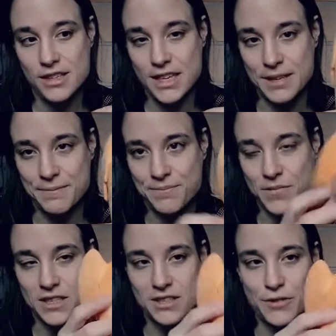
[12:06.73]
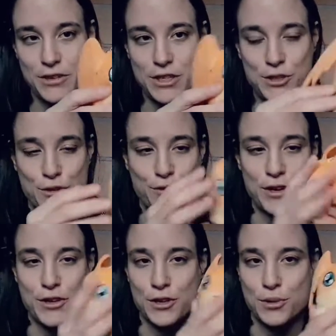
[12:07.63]
Yeah, it's very soft,
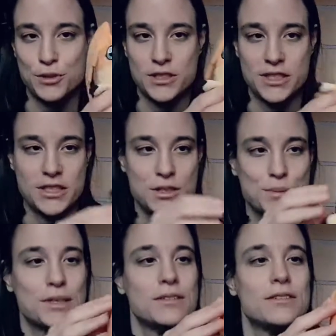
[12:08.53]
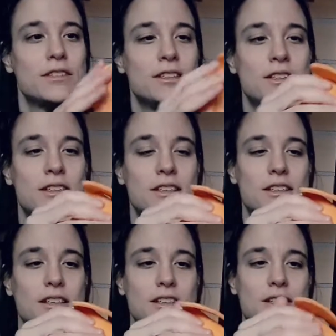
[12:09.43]
very good quality as well.
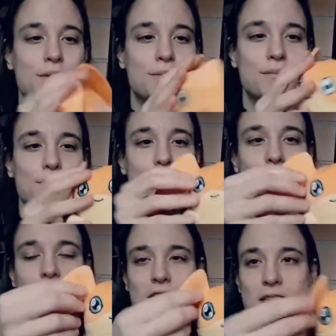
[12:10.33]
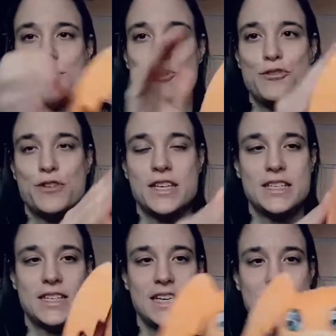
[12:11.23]
You can actually move
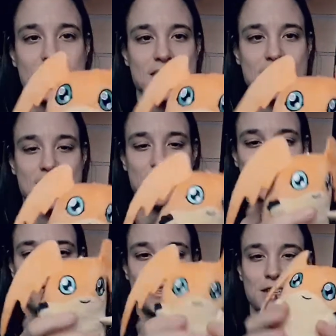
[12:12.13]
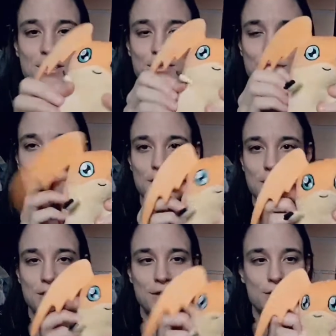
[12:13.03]
his ears and stuff, and yeah, it's very
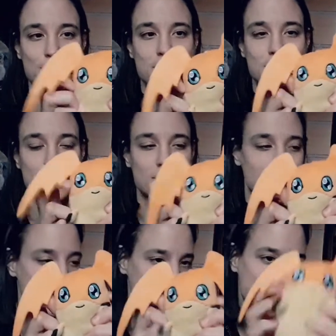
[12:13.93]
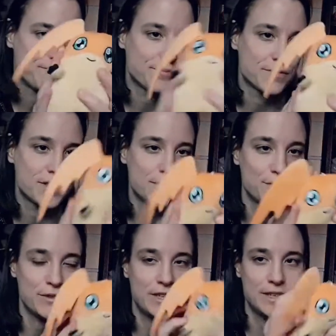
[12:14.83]
cute. I really do like him. It's
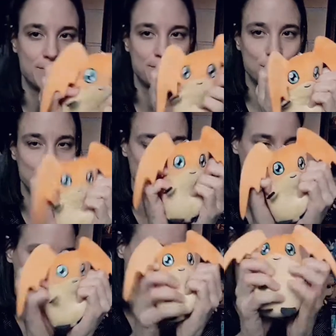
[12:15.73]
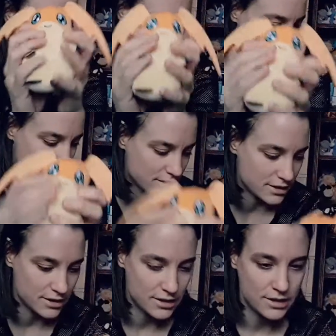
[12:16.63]
very soft and everything.
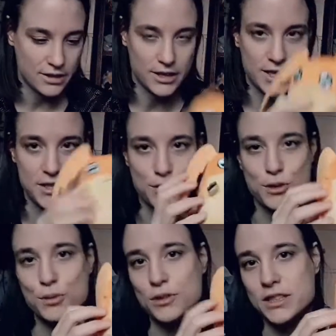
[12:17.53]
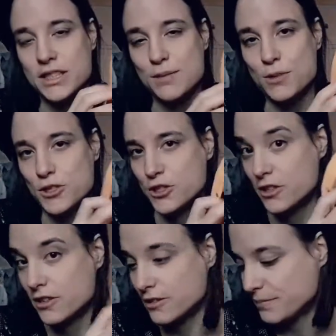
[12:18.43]
Like these good quality plushes
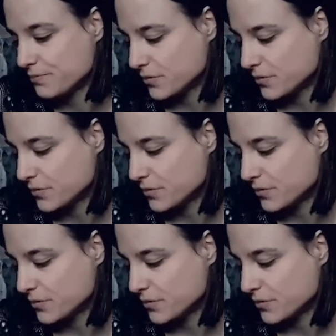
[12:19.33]
are.